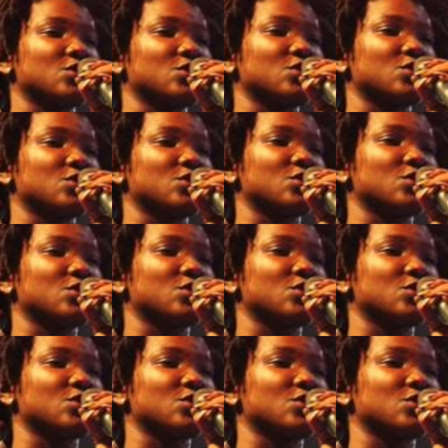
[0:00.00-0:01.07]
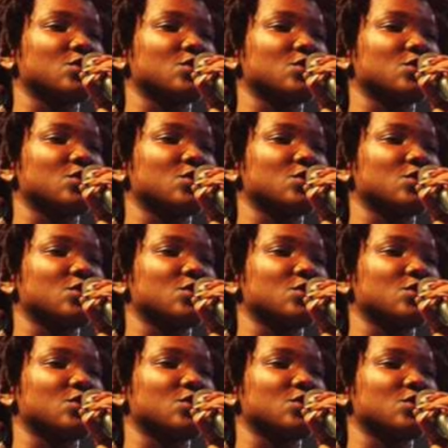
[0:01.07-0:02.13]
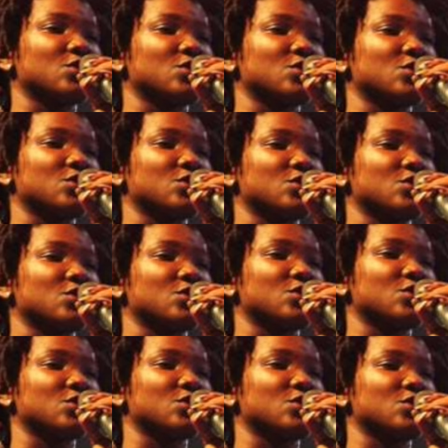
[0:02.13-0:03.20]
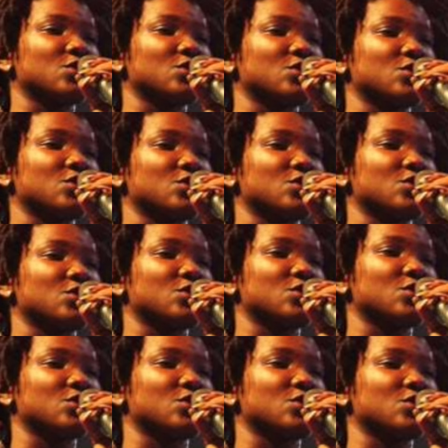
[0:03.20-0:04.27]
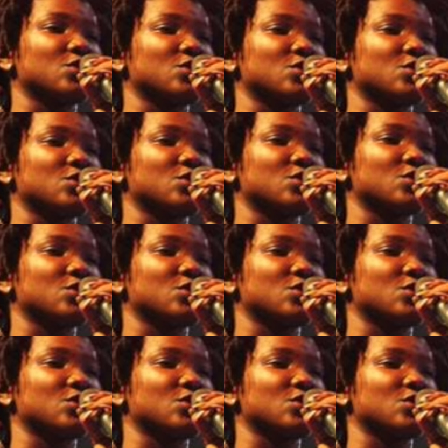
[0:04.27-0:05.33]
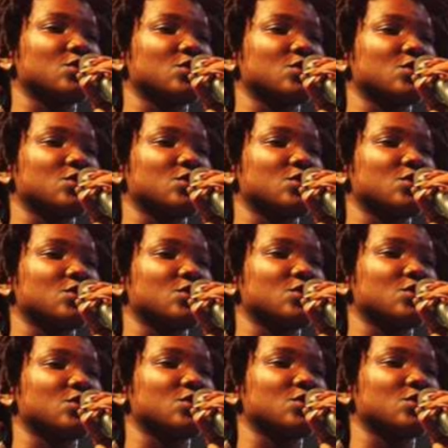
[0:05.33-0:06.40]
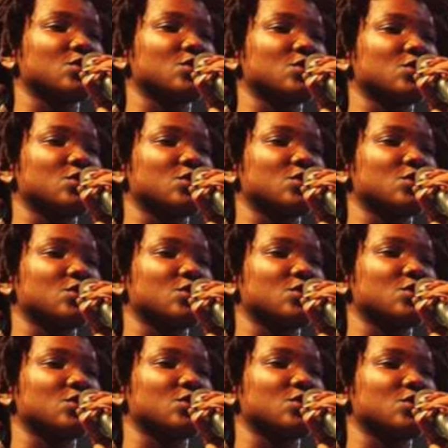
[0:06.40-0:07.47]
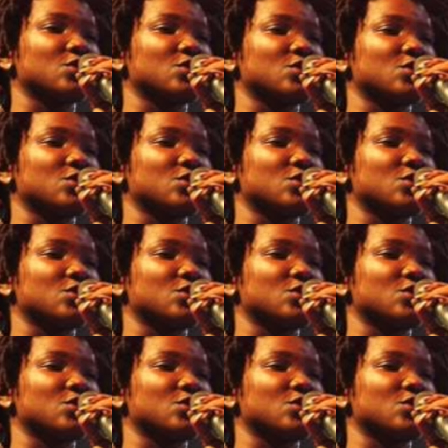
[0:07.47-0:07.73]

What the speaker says: No one is speaking in this clip.